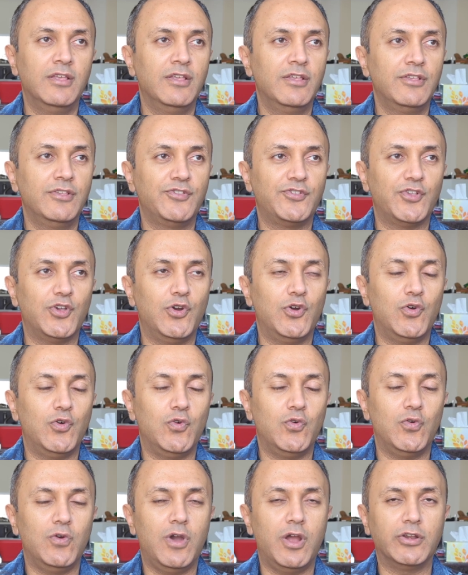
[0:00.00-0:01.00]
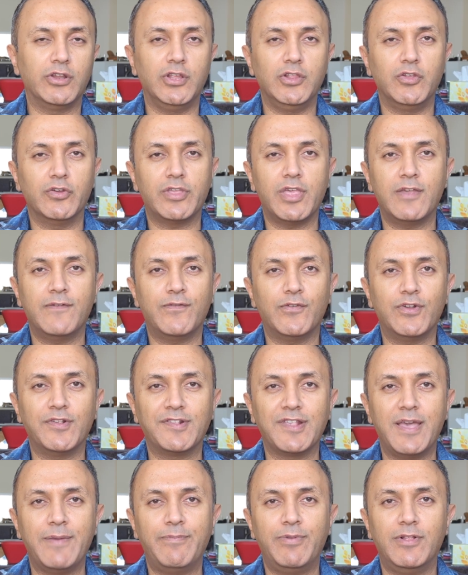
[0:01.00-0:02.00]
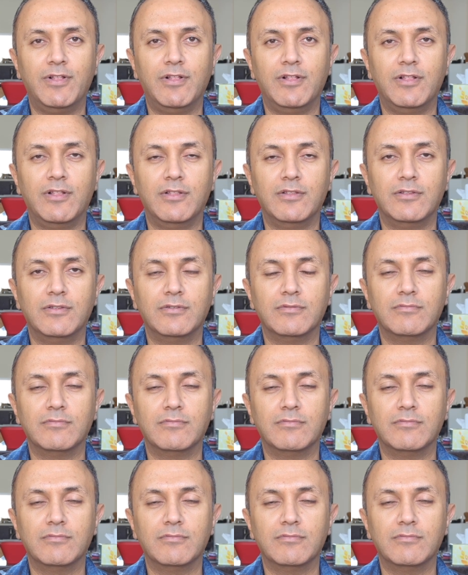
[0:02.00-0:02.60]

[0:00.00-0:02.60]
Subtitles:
So are you looking, for example,